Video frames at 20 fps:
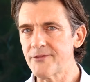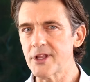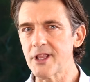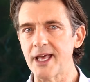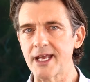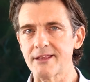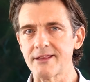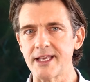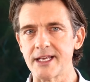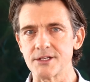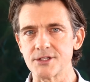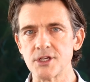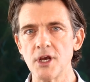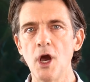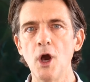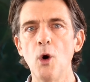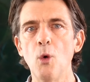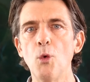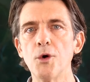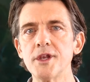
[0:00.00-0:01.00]
of it like this
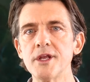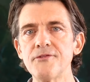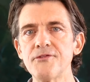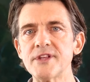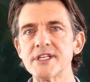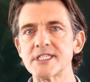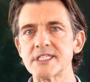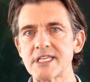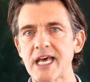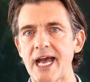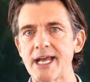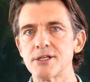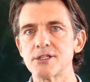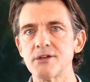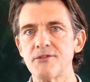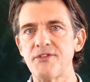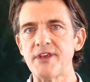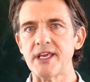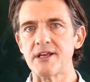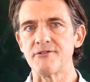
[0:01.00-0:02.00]
what if the size
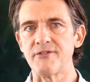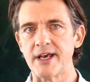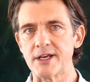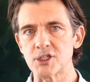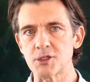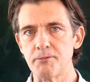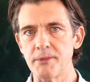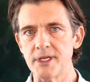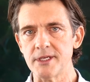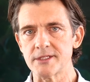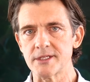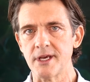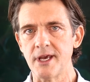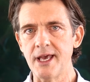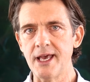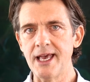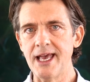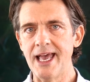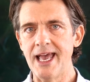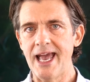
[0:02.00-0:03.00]
of the investment
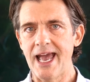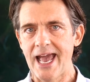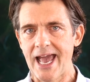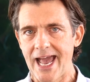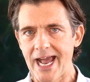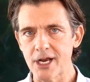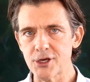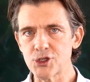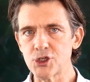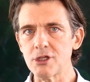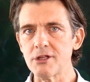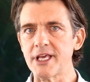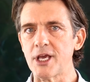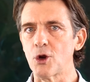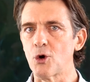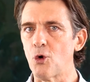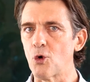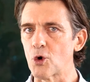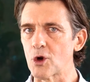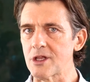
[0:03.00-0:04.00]
actually
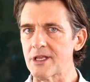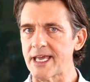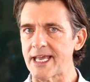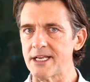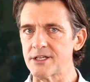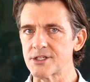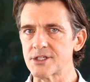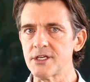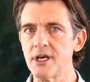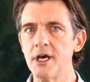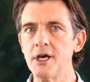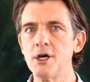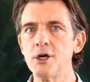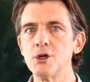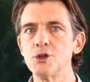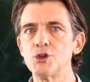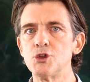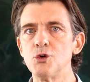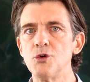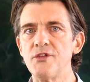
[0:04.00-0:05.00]
correlates
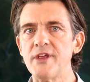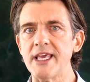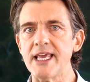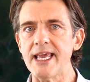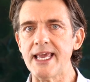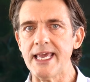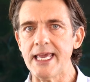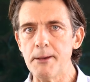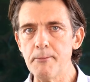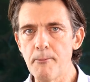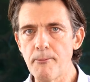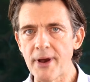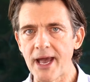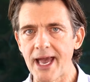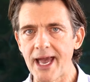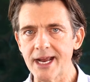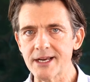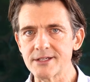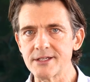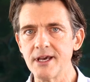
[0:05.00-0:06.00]
to the
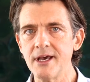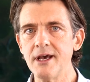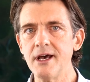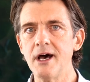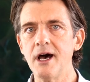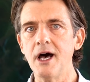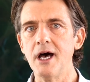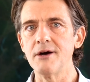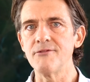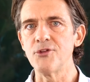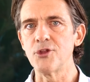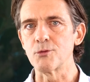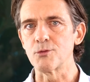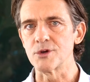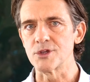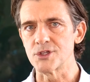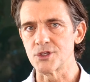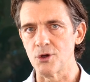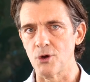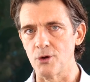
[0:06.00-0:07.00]
impact of the
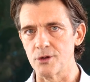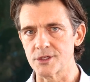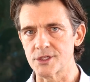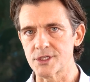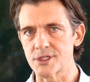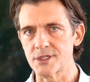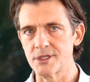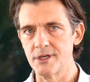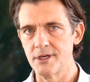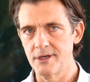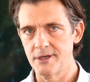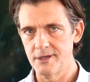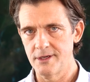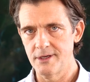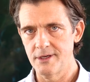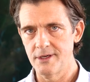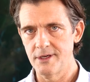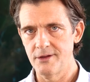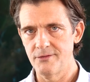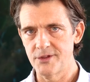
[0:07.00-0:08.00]
results?
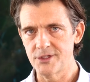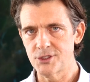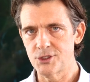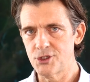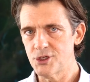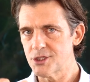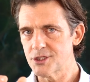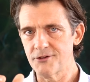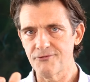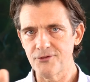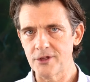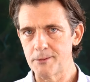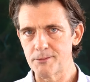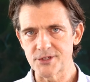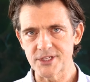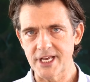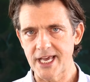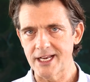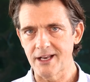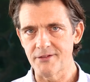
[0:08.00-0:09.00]
This is just the flip
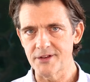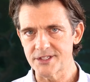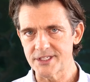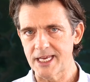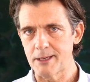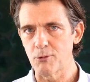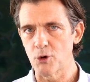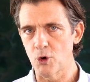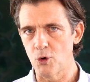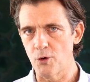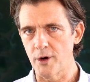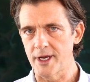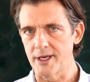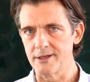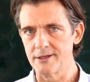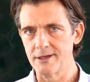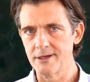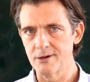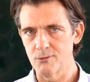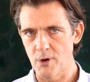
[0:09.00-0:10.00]
side of the same coin,
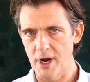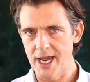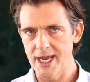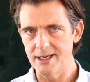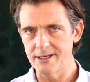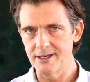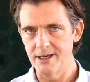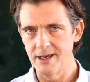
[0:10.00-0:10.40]
right?